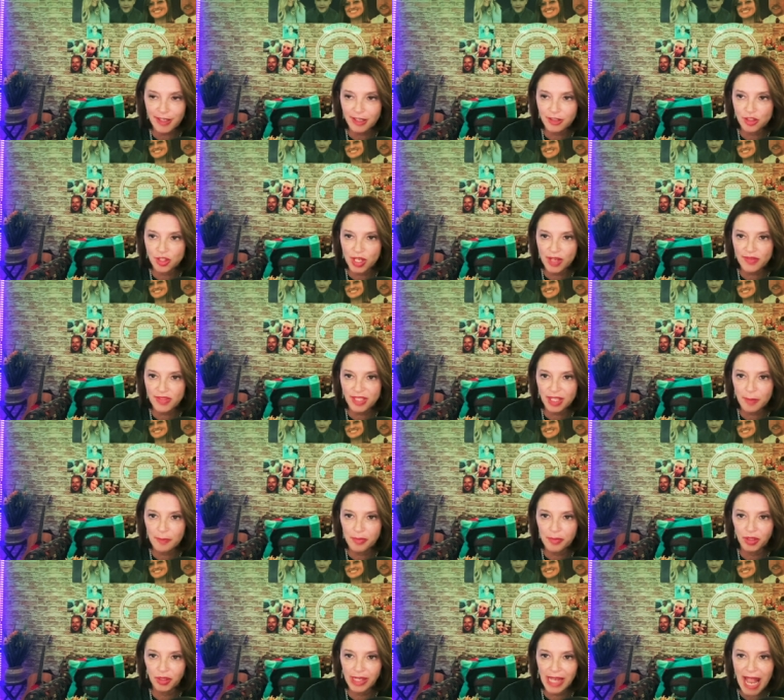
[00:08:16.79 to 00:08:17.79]
and Jeff
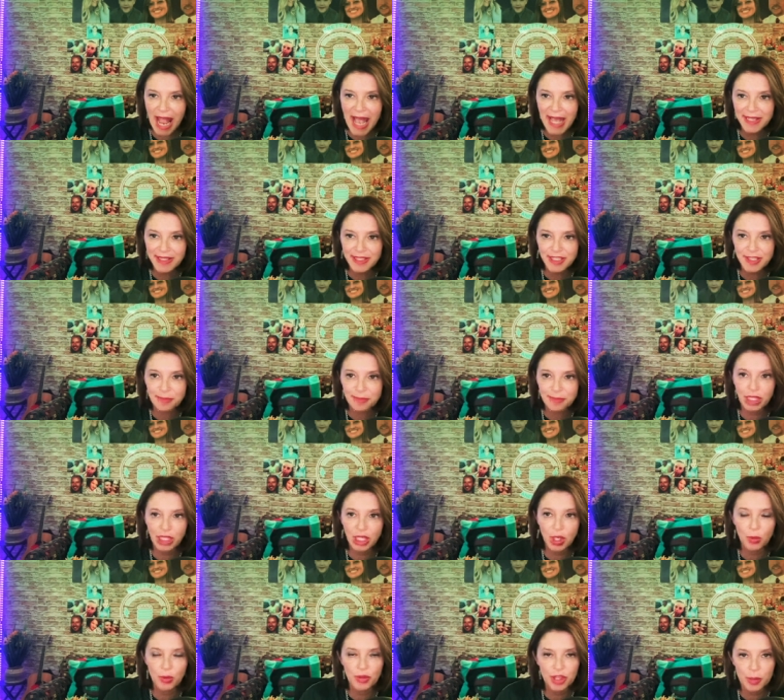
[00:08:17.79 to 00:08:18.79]
said Billy asked him to
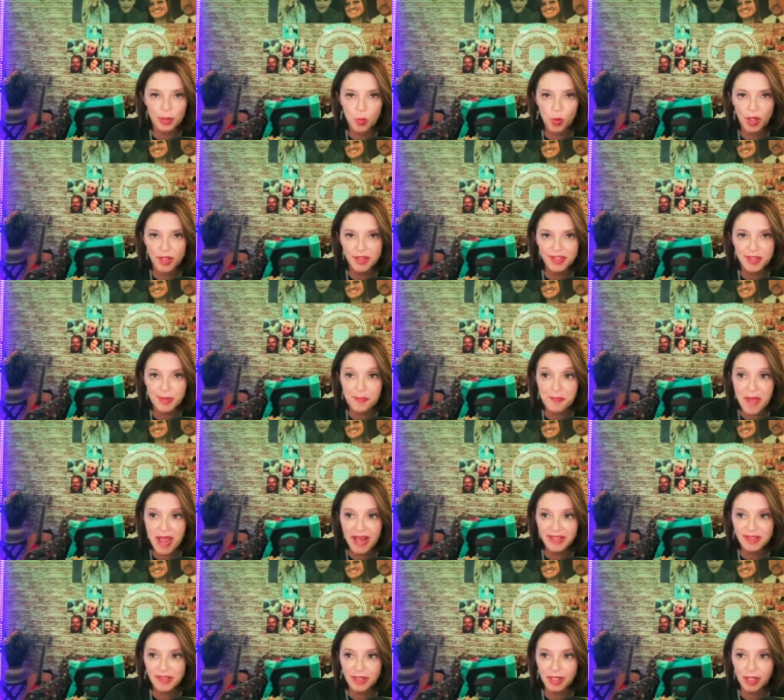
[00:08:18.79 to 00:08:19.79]
go with him once to
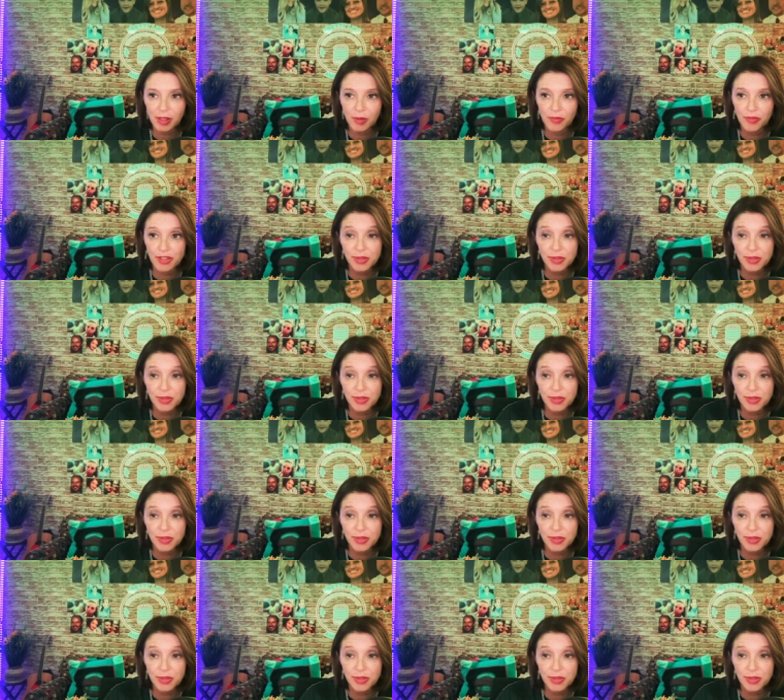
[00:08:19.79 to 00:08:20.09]
Mexico.